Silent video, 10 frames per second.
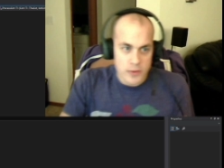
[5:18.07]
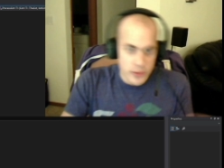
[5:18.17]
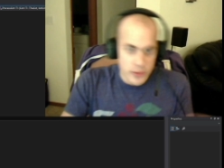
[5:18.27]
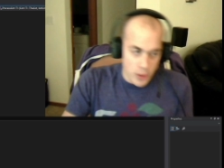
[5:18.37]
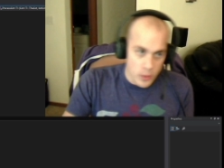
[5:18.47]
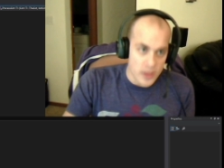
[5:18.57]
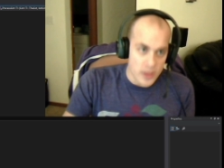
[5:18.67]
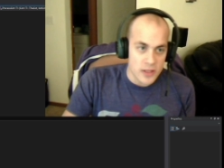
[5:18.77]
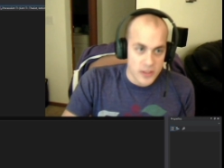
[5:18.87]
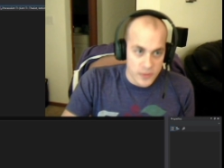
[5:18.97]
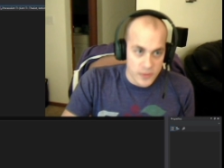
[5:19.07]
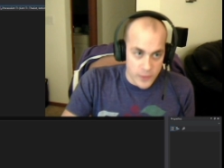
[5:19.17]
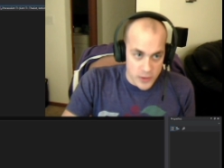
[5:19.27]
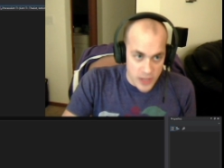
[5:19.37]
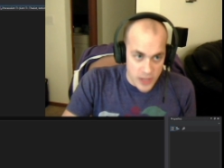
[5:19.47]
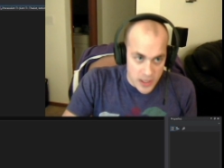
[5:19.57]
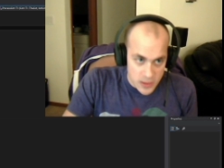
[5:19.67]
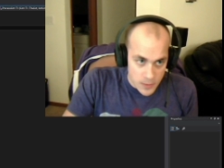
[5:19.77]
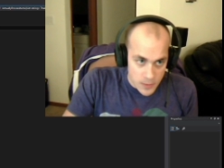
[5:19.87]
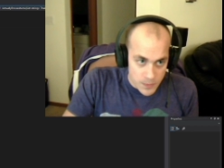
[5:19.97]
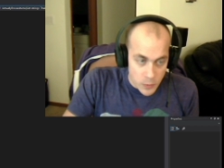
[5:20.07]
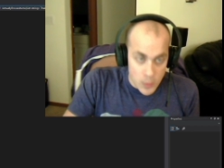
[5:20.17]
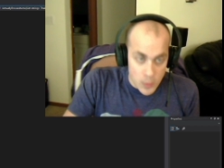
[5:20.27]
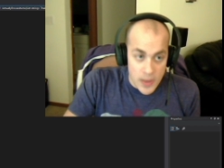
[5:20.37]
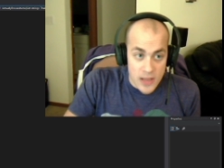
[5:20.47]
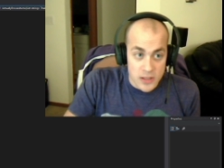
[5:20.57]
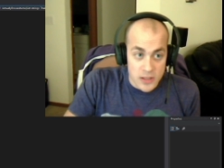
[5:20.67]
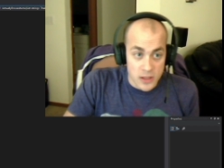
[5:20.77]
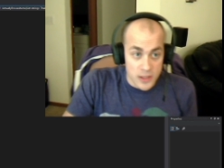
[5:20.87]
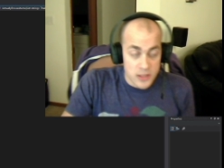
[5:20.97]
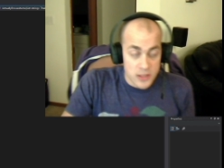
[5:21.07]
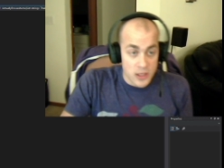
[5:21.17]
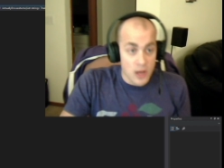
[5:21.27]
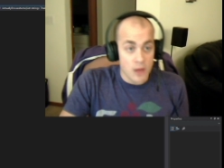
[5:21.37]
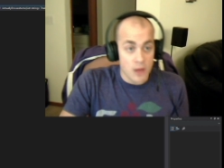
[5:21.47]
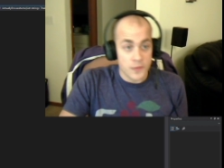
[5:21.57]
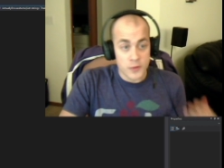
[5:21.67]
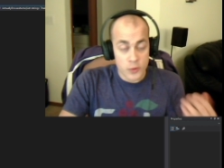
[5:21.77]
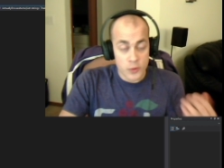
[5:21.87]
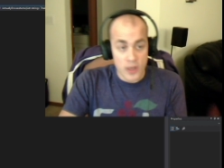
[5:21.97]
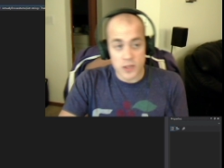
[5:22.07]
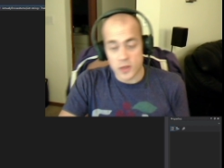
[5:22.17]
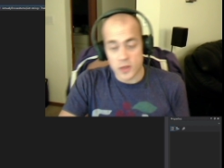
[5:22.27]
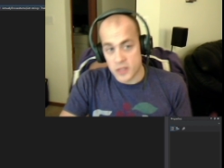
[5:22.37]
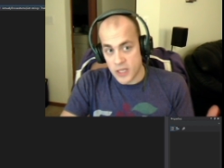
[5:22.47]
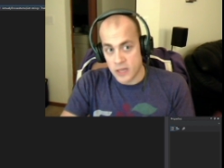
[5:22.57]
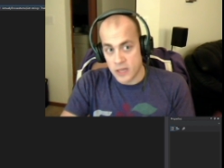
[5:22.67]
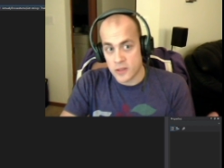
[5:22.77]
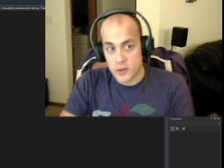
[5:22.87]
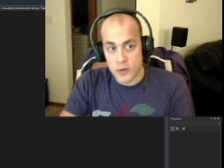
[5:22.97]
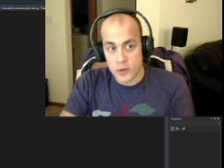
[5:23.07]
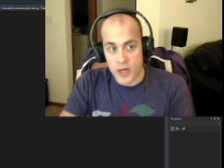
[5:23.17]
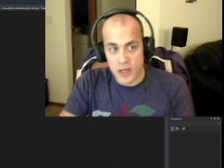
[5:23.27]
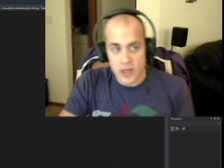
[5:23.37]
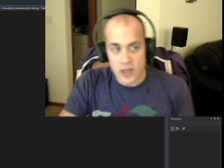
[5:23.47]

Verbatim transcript: So in this first case, we pass in a list of strings. So the T is a string.